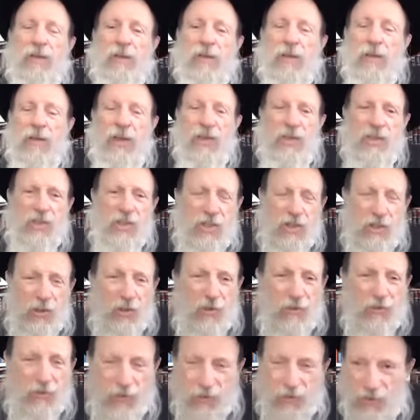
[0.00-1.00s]
he has a
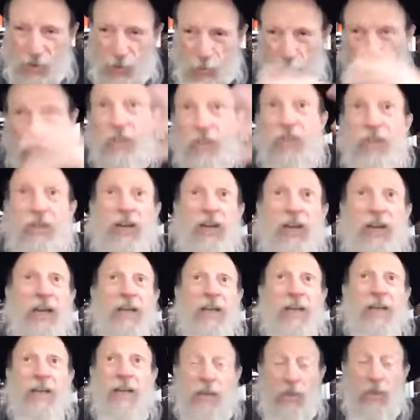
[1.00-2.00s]
servant, this rich
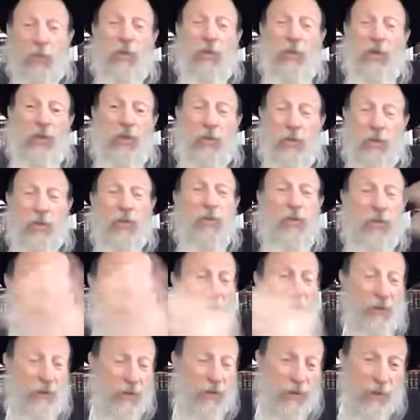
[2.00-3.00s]
guy. It's a rich
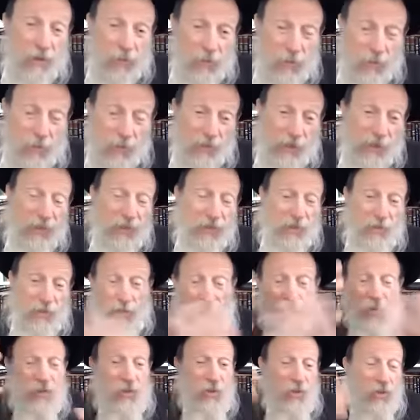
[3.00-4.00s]
guy, uh, takes him,
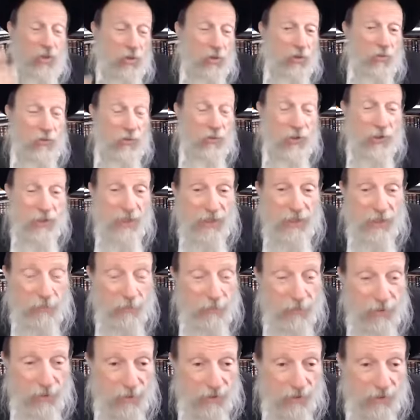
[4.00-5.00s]
has his servants take him
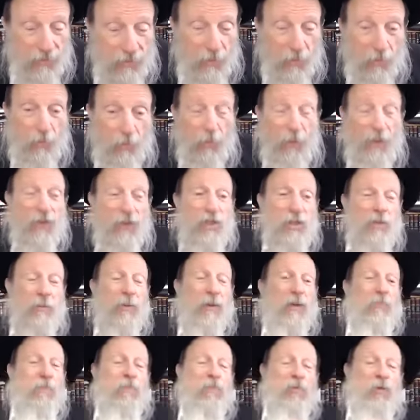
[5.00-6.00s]
to the, wash him
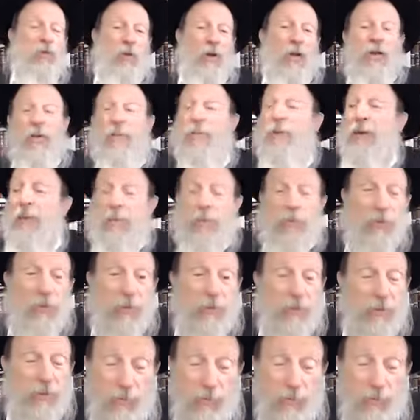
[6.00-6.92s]
up, dry him up, put him in the